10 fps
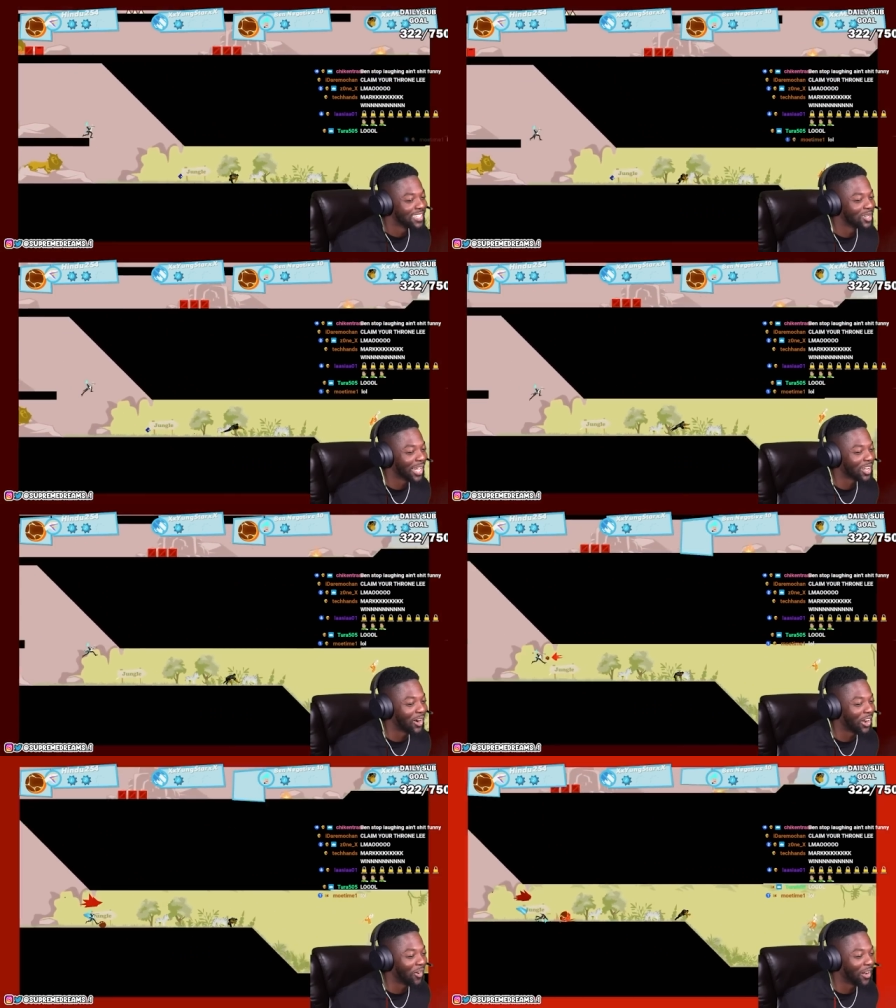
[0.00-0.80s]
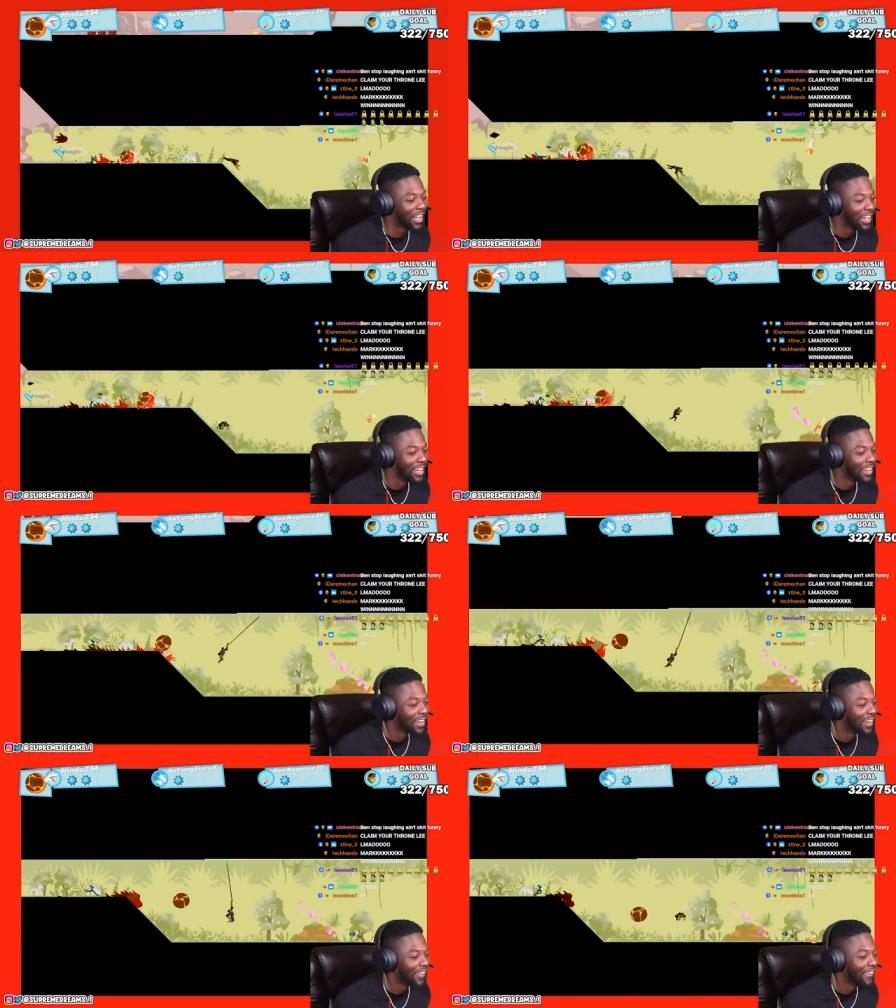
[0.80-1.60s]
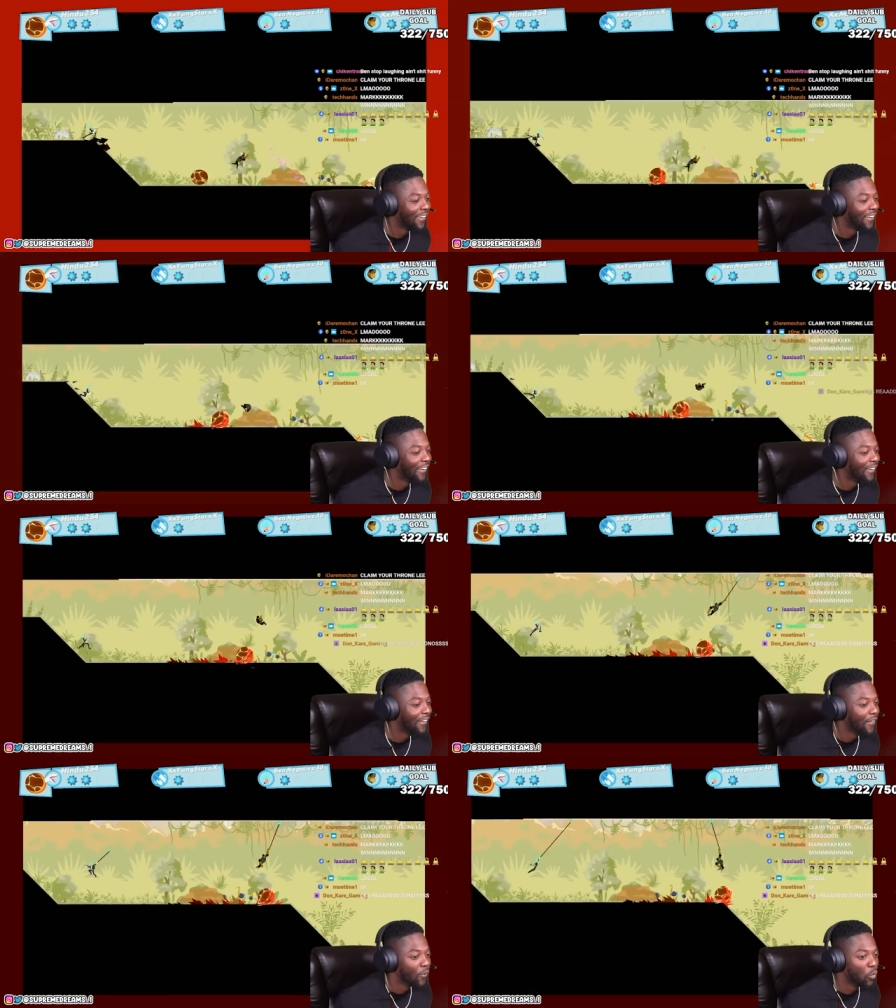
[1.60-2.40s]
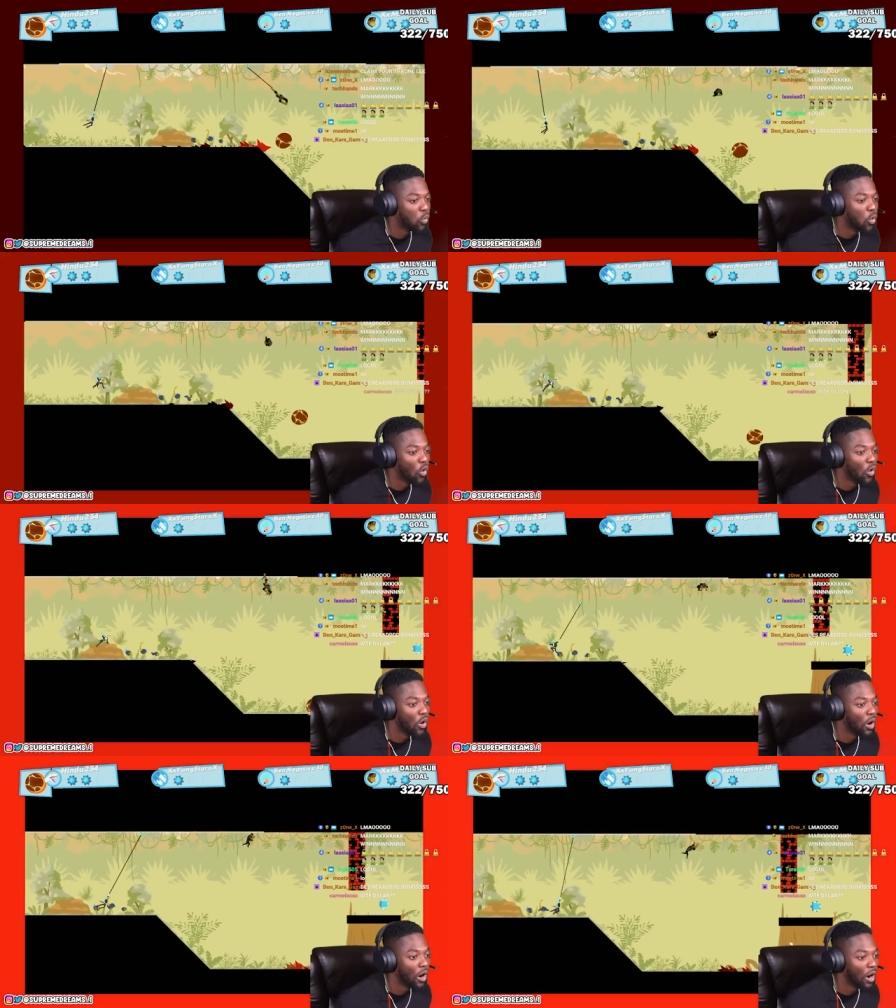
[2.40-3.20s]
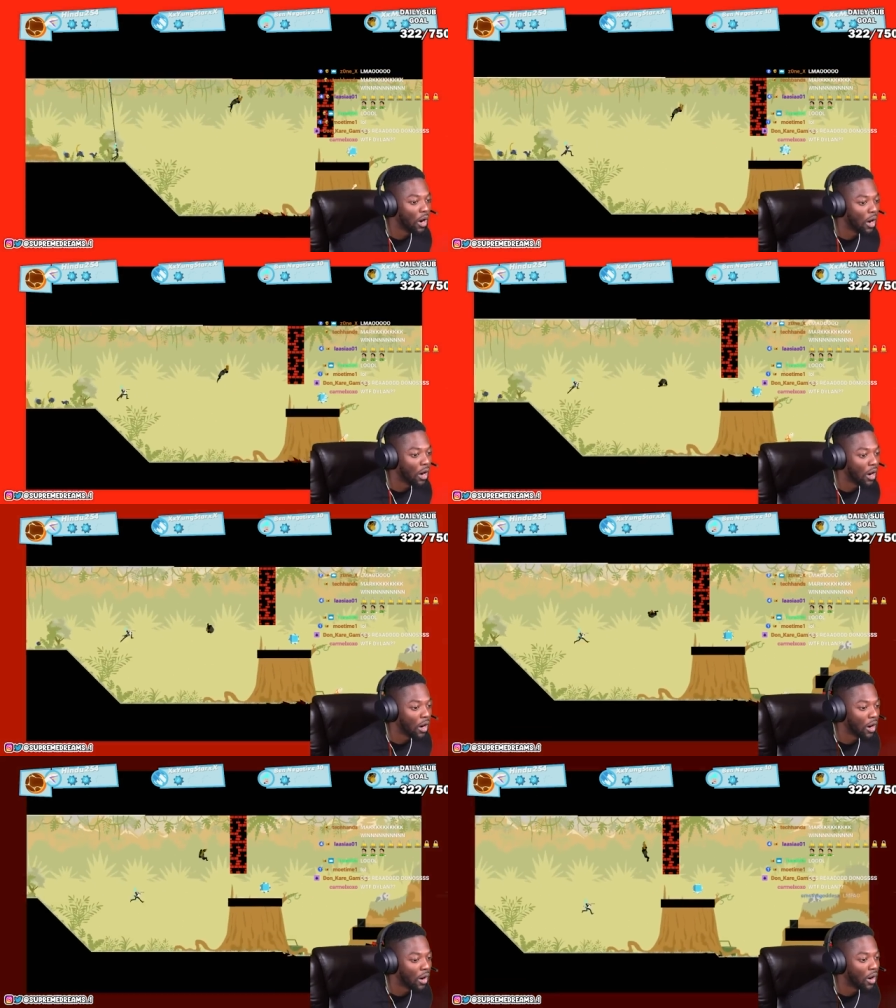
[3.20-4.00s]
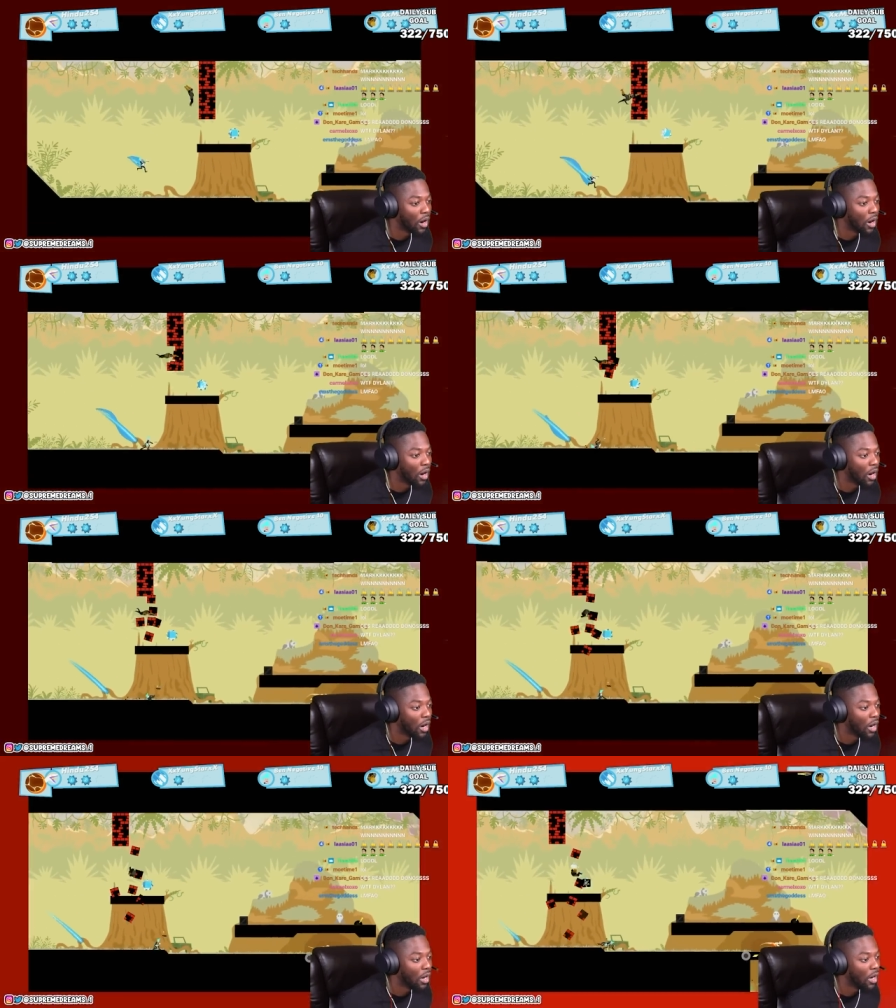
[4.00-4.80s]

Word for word: You ain't going nowhere. It's God. Get him. Shadow.